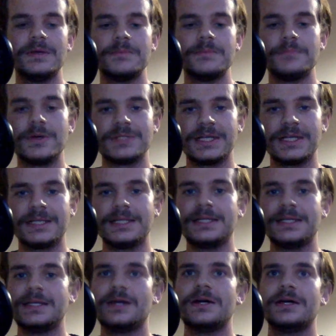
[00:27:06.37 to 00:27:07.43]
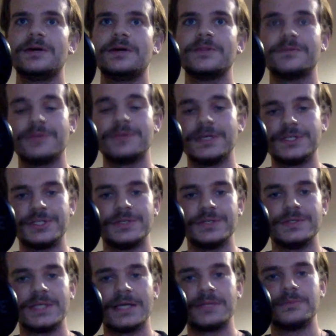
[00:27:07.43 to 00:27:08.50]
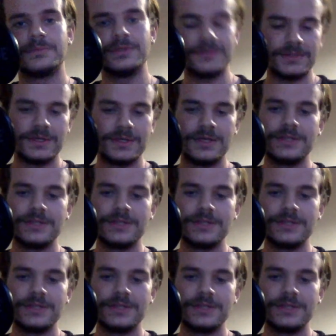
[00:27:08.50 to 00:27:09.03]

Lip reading: most likely on the first Tuesday of the month.